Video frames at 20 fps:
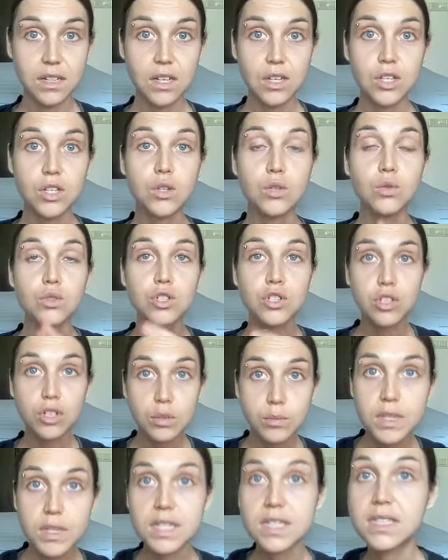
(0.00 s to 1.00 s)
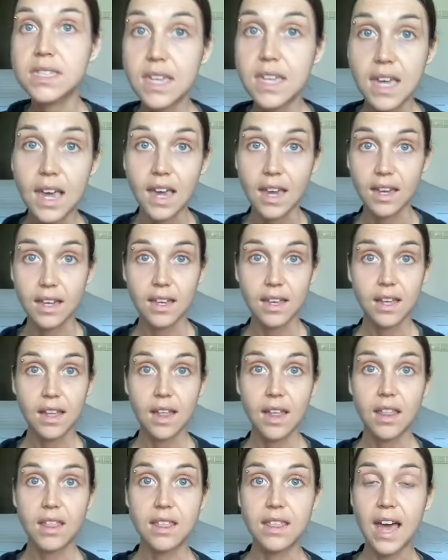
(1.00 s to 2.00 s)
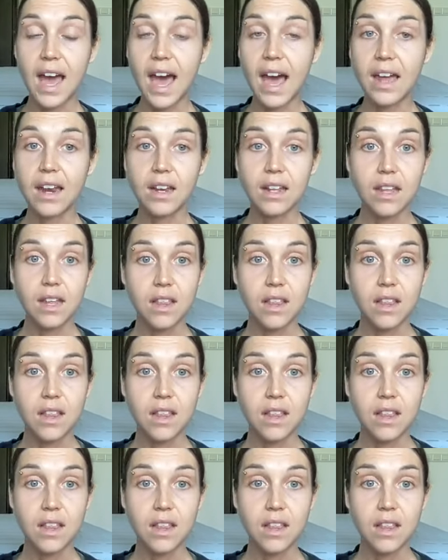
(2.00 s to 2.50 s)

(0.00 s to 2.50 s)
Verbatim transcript: You should be seeing that